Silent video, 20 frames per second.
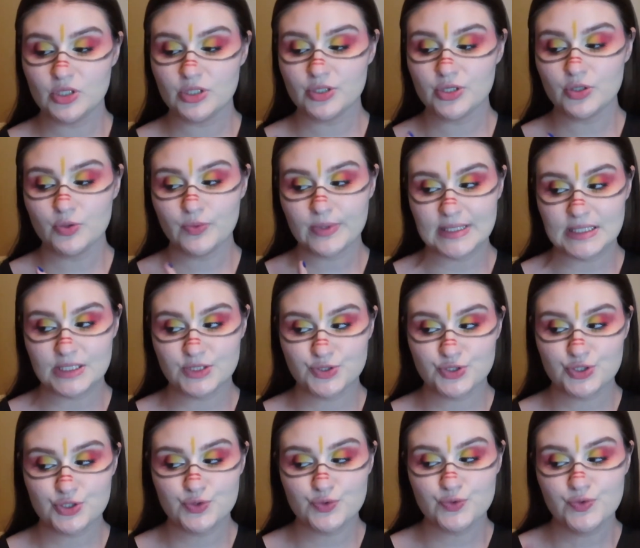gonna go
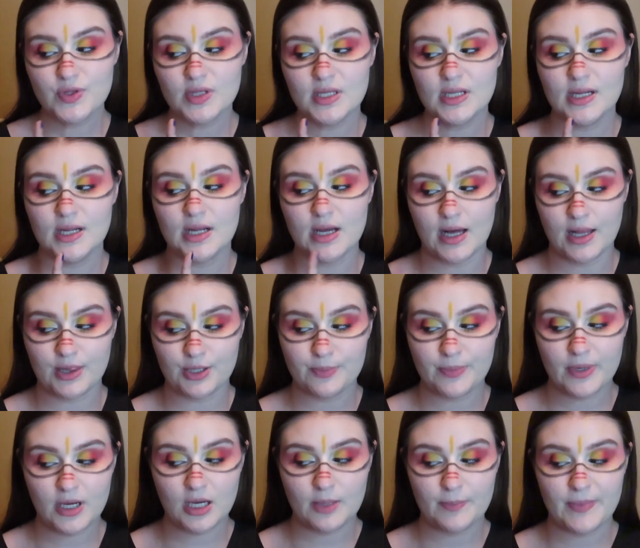into the
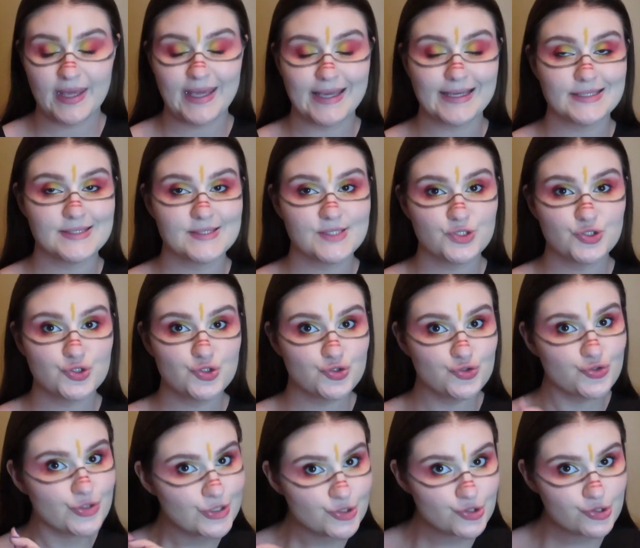ColourPop X
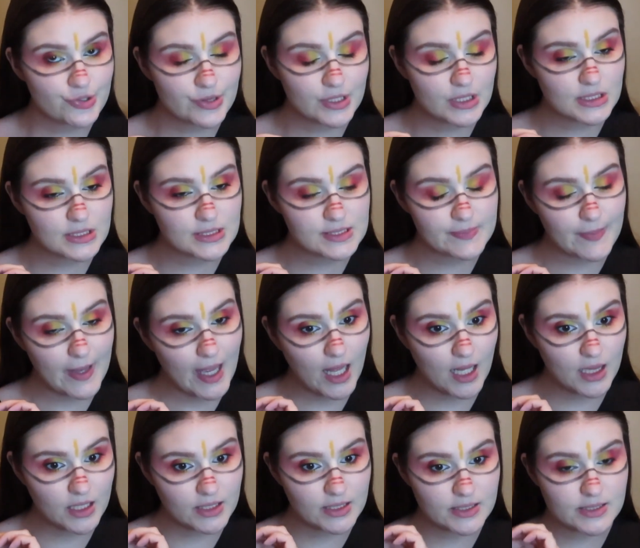Stranger Things
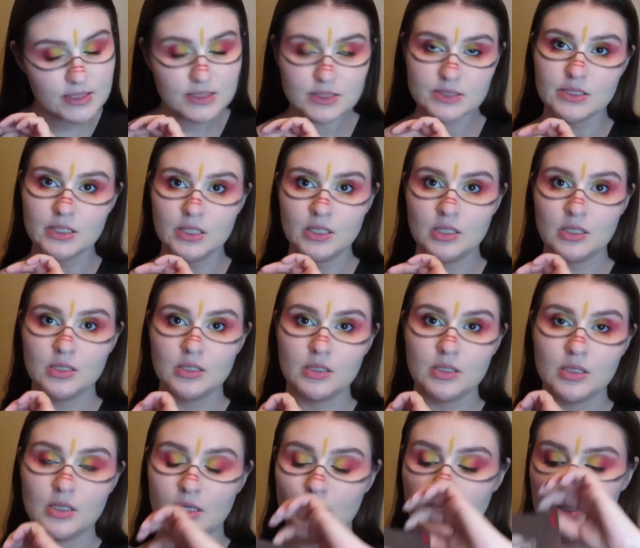palette
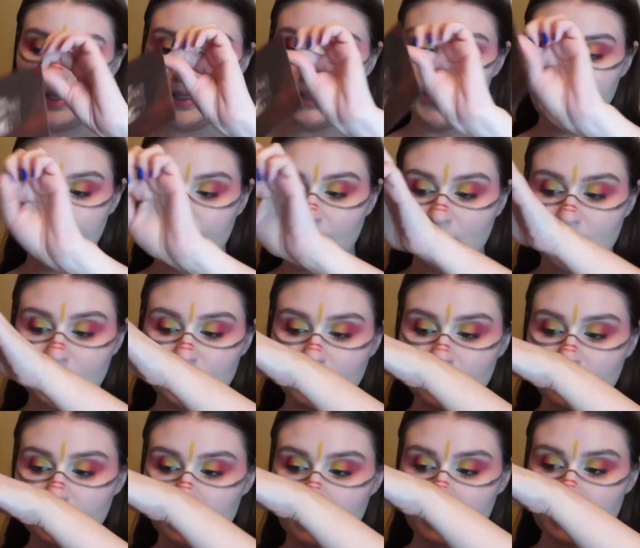
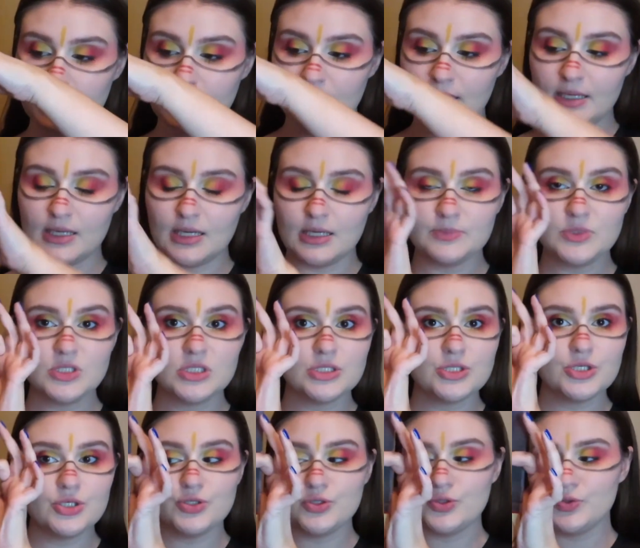again, and I'm gonna
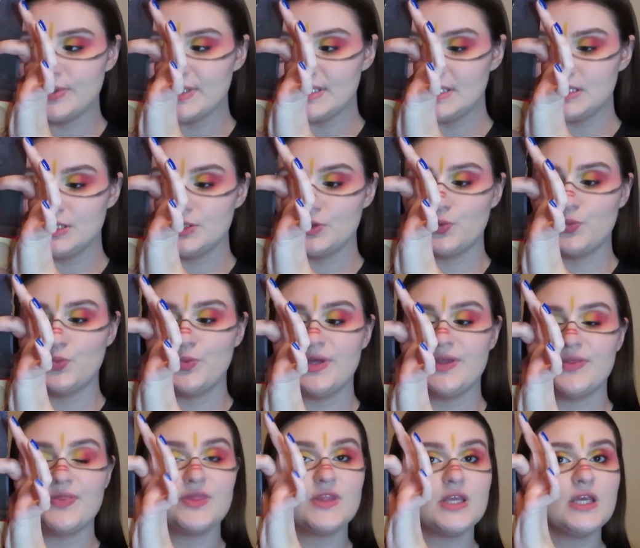go in
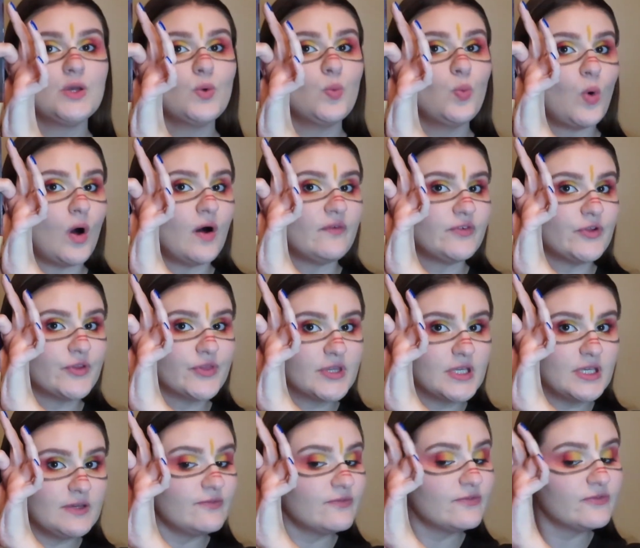with the Waffle
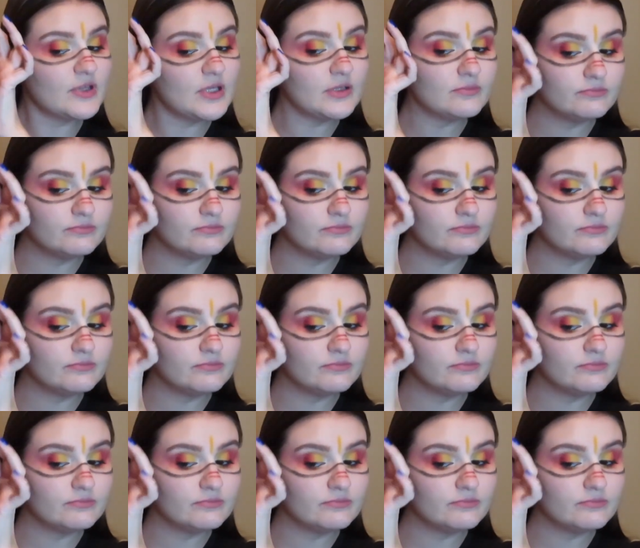Thief,